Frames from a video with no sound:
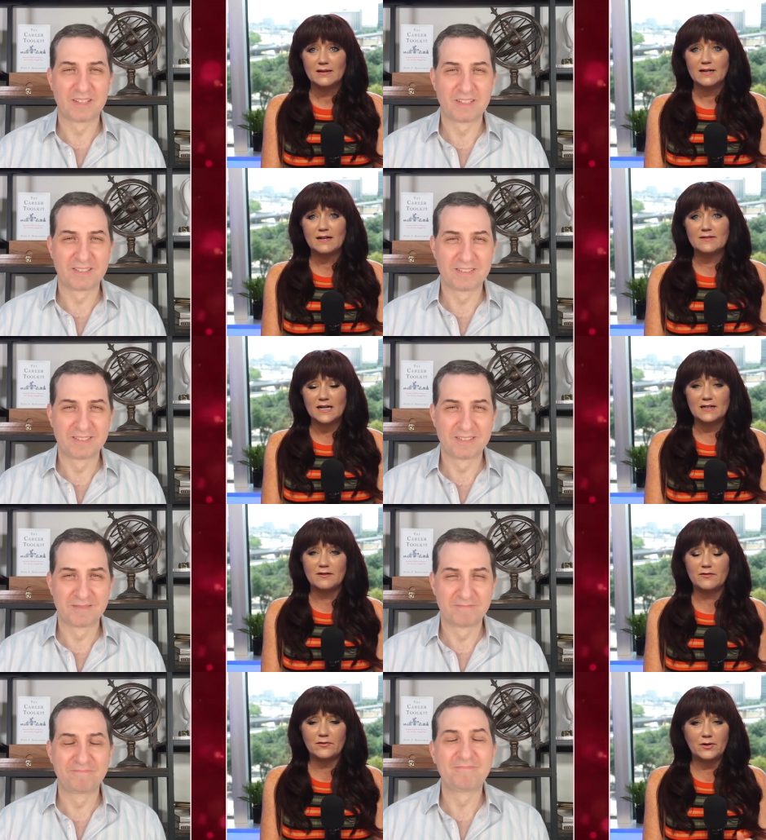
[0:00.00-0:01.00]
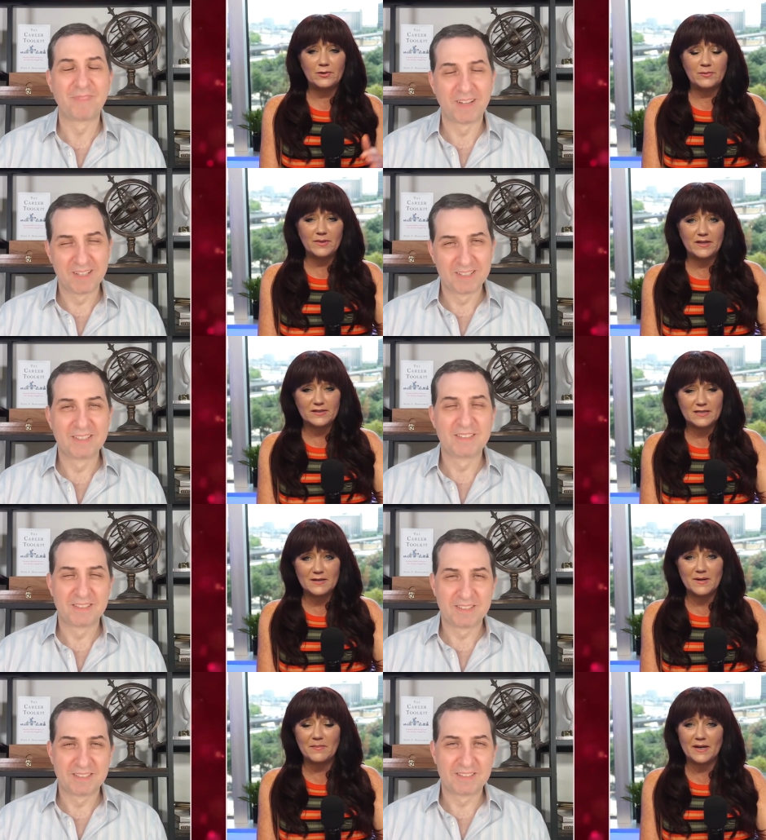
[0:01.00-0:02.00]
Speaker 1: I've kind of flown by the
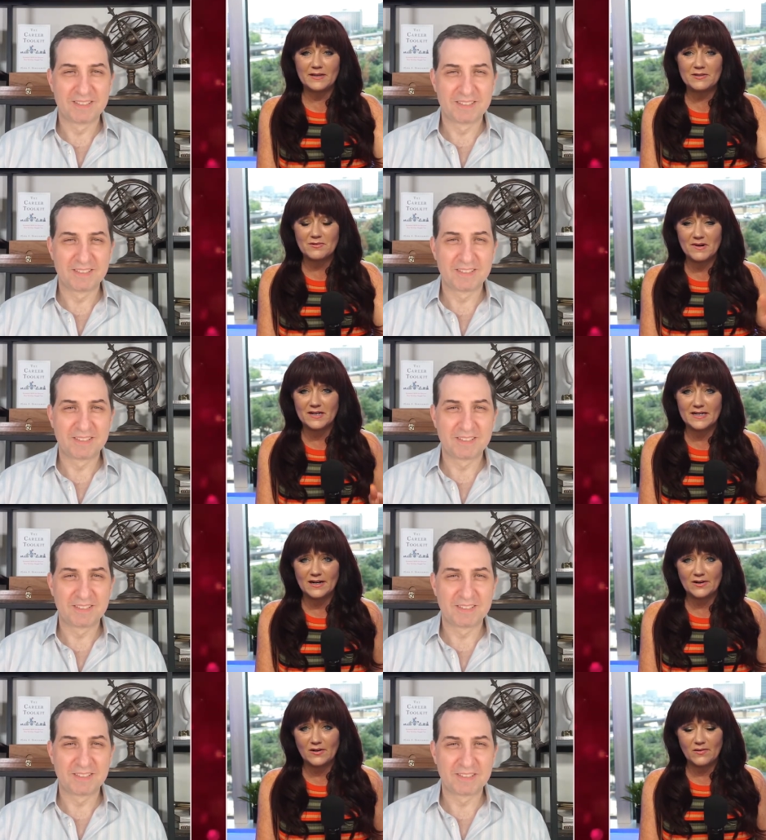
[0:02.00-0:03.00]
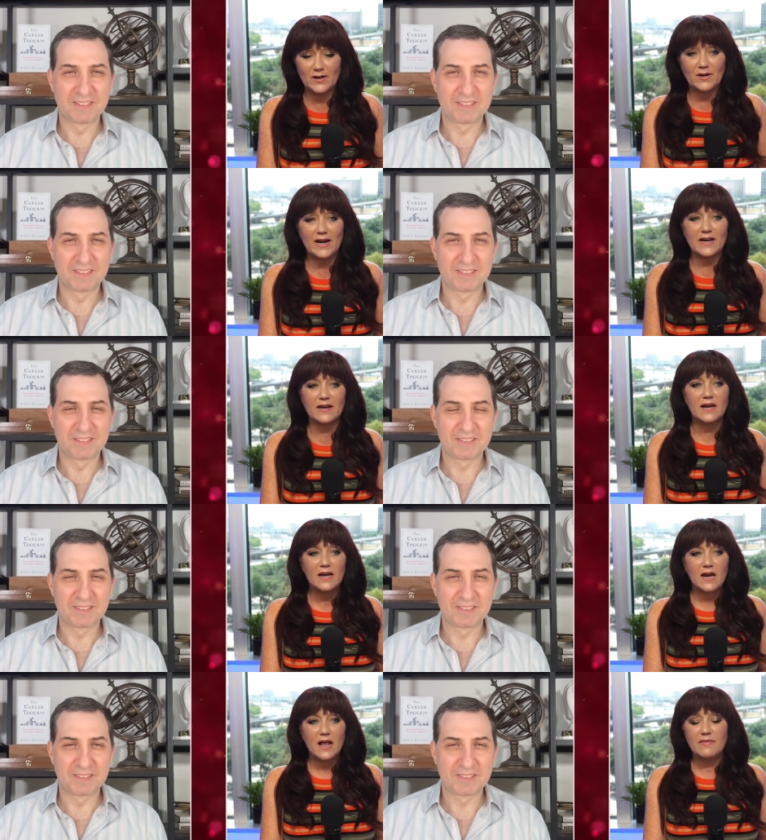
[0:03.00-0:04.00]
seat of my pants through my entire career, and
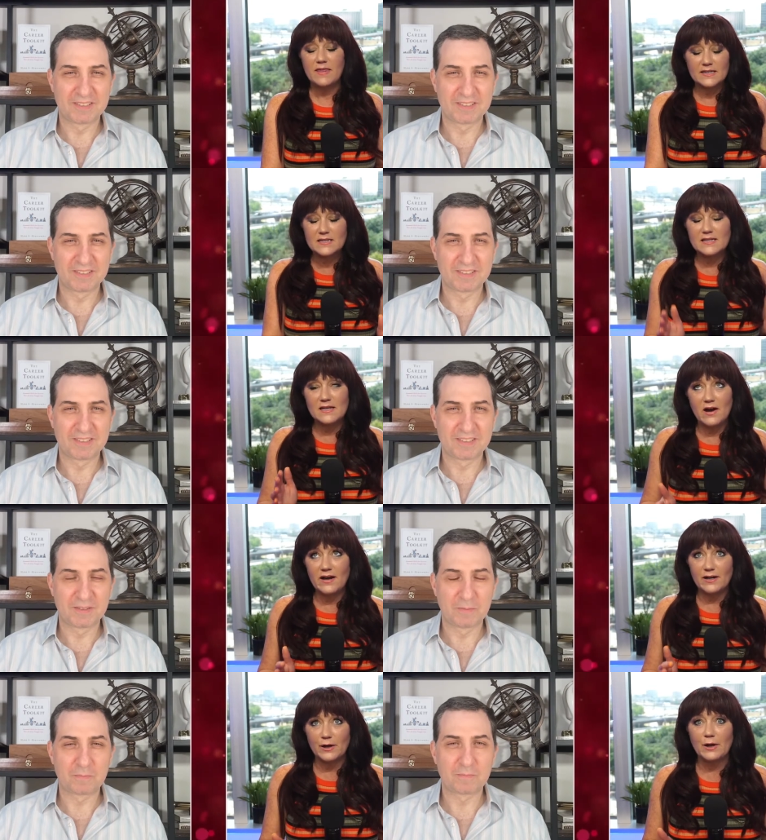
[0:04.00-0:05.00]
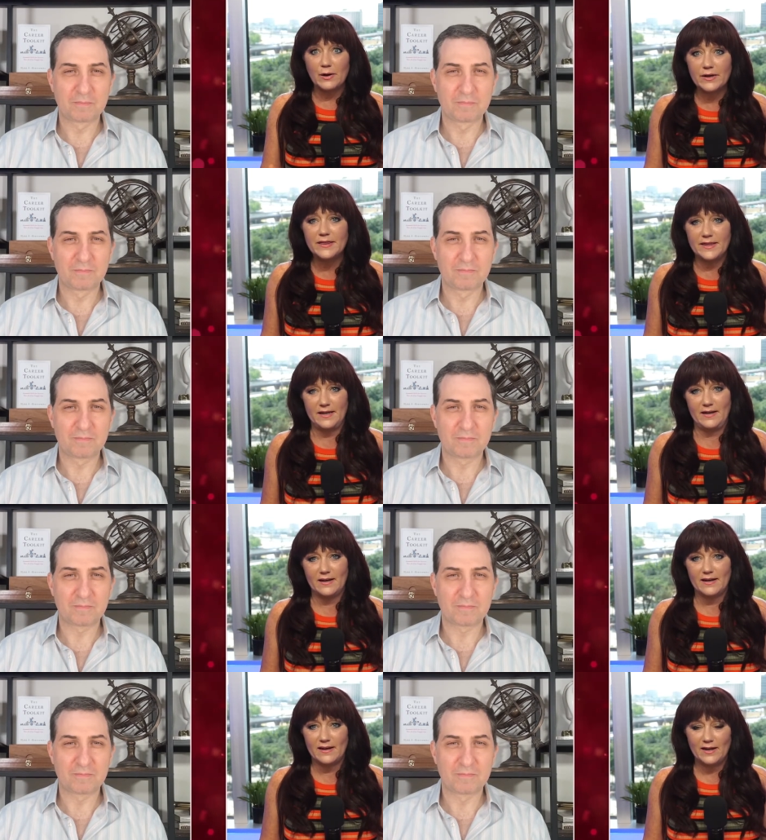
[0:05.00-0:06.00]
that's not a good
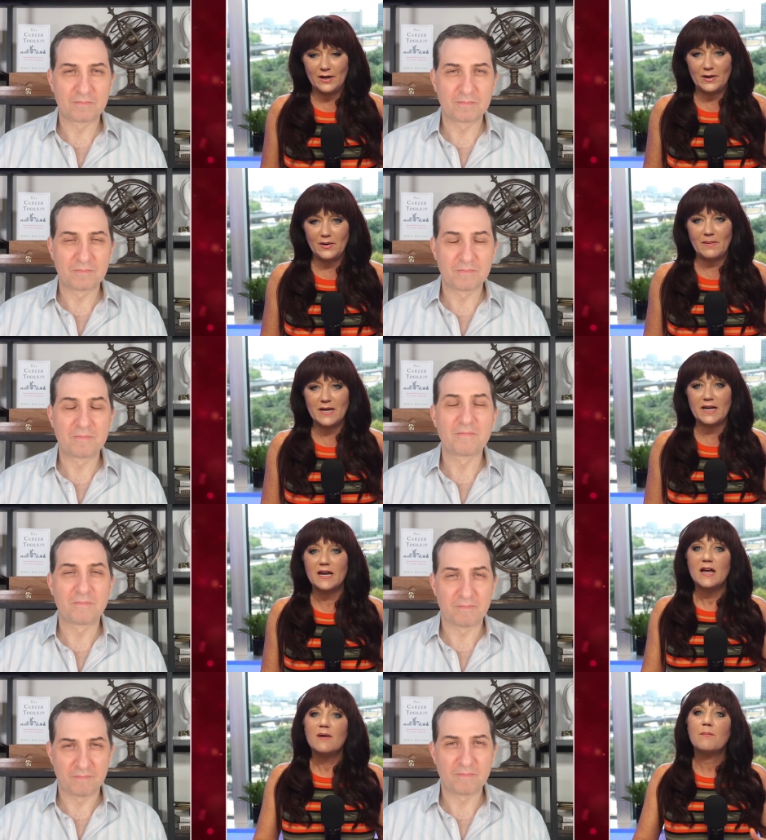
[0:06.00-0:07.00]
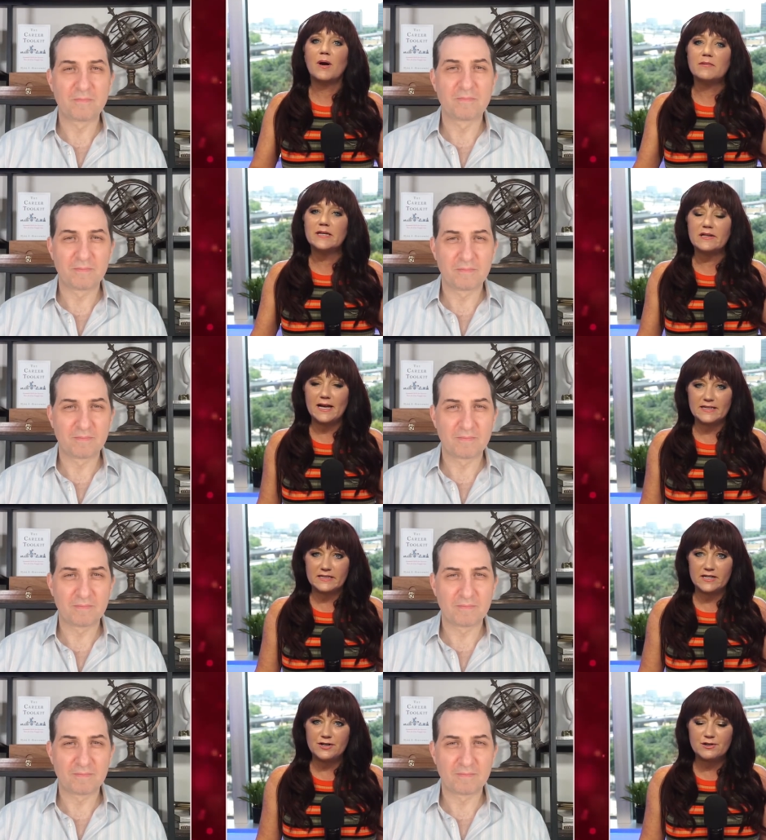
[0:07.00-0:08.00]
thing. You know, I mean, probably the
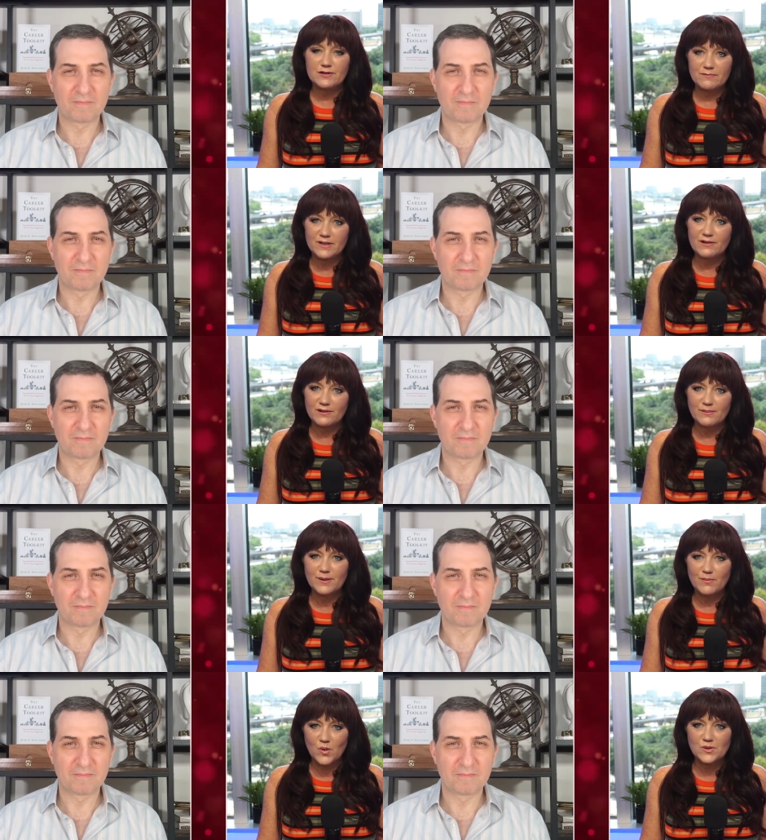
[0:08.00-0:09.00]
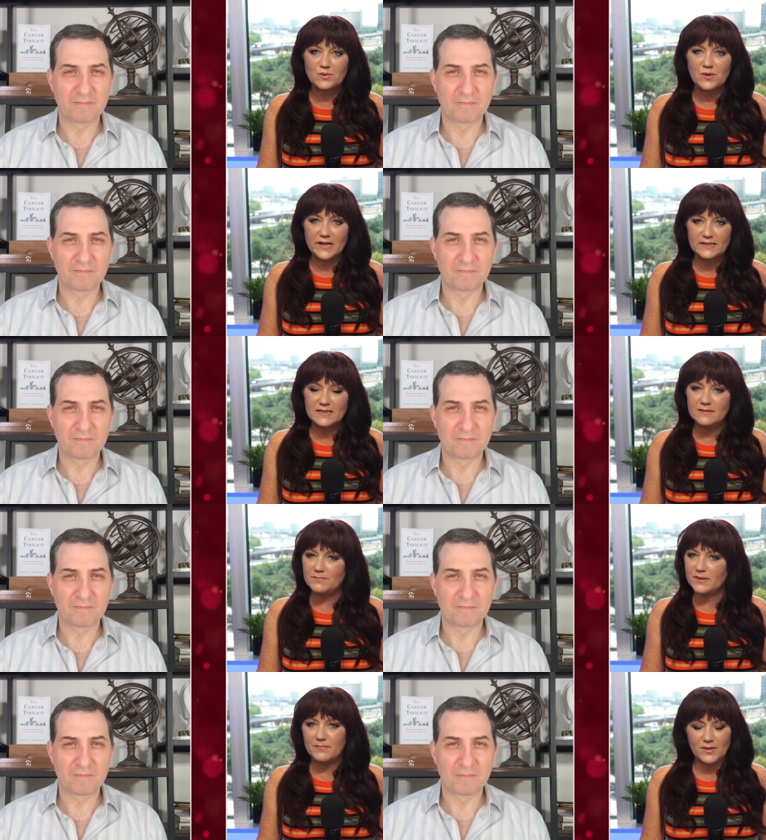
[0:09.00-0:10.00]
last ten years have been a little bit more
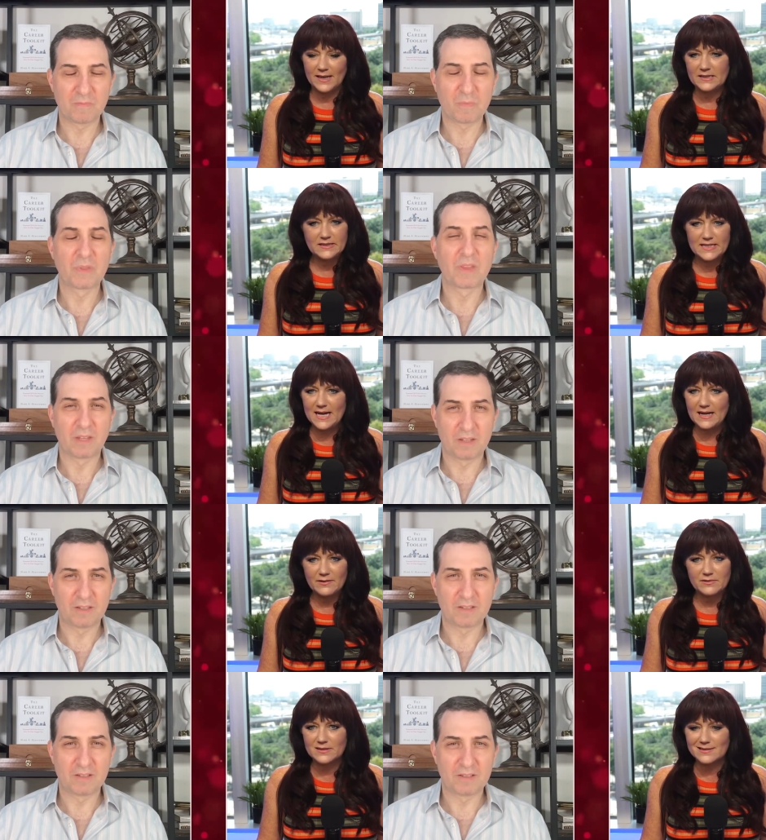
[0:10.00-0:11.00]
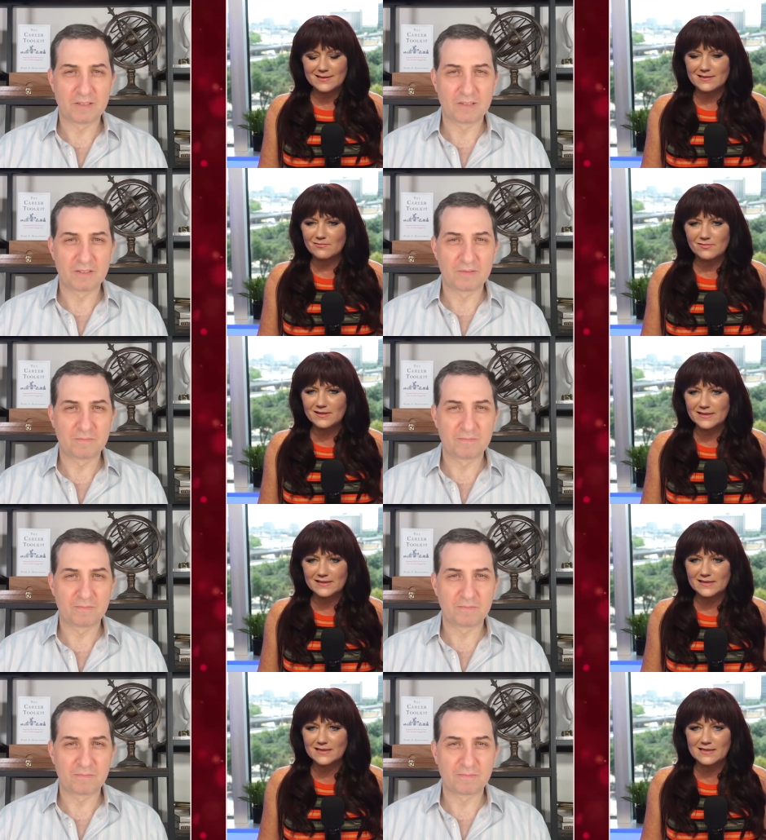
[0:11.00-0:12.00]
directed, but prior to that, it was really
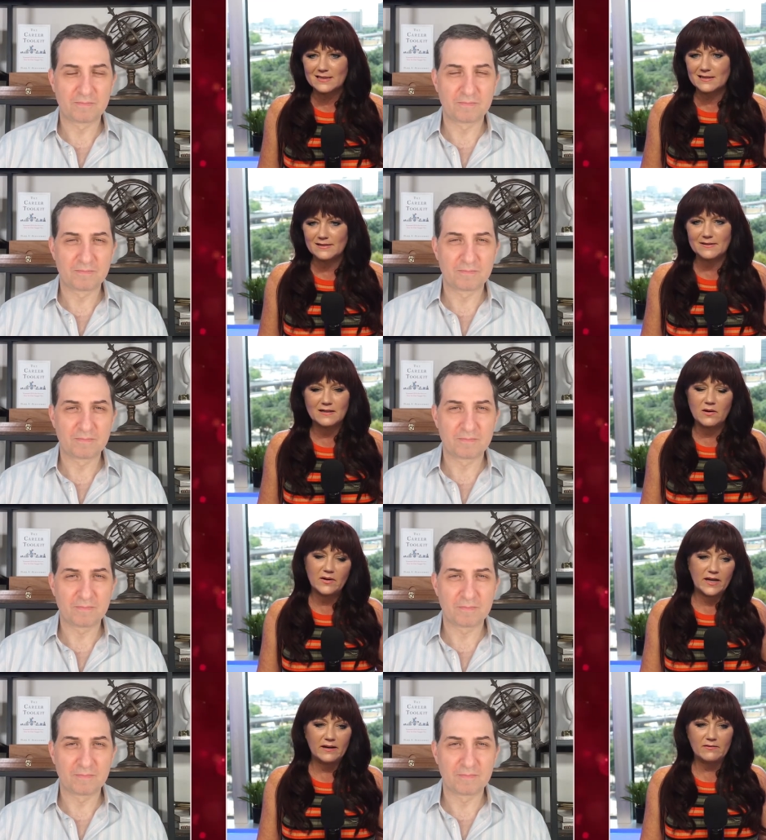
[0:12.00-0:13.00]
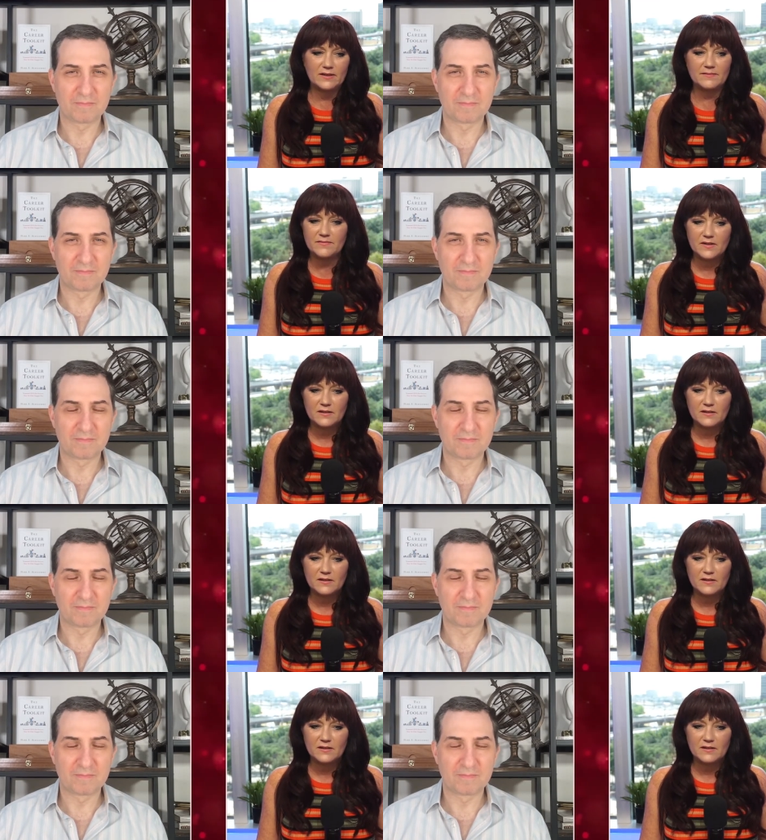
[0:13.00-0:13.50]
just, uh, okay, well,